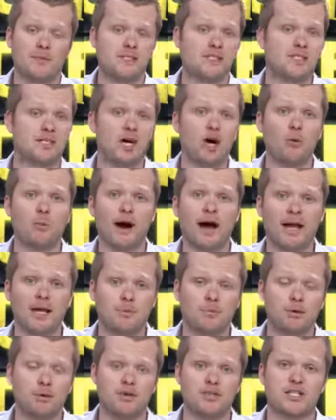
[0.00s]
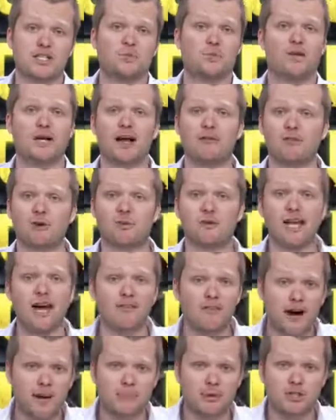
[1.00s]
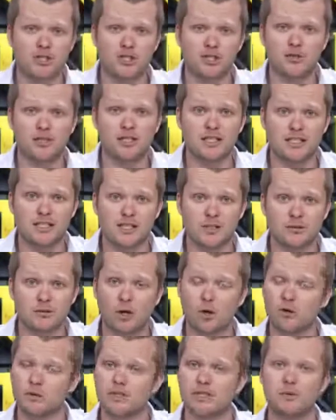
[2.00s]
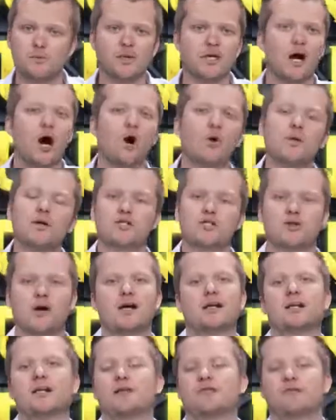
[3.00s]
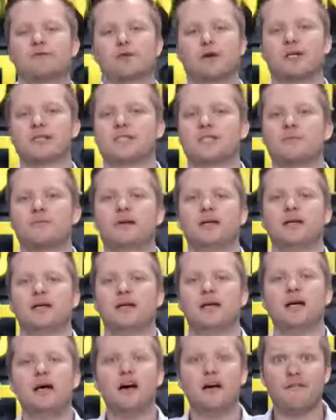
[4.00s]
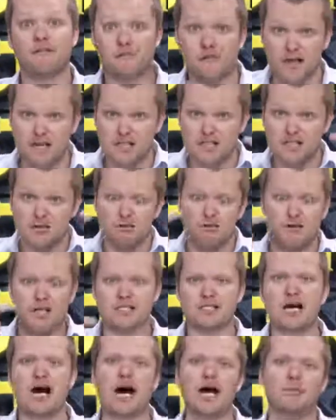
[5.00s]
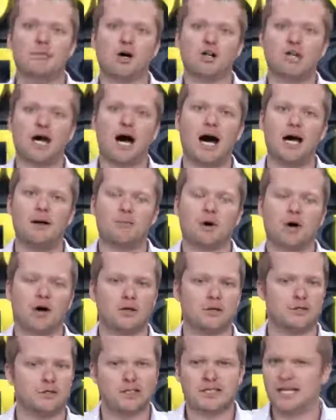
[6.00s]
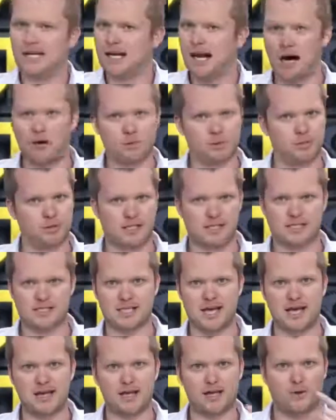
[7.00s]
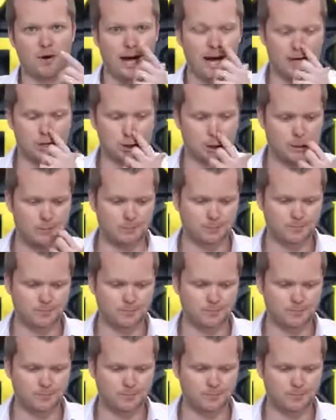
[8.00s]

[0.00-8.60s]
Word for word: to go by in person. Whenever we have opportunities here locally, we always try to get in front of somebody face to face, eyeball to eyeball. Cannot replace that interaction.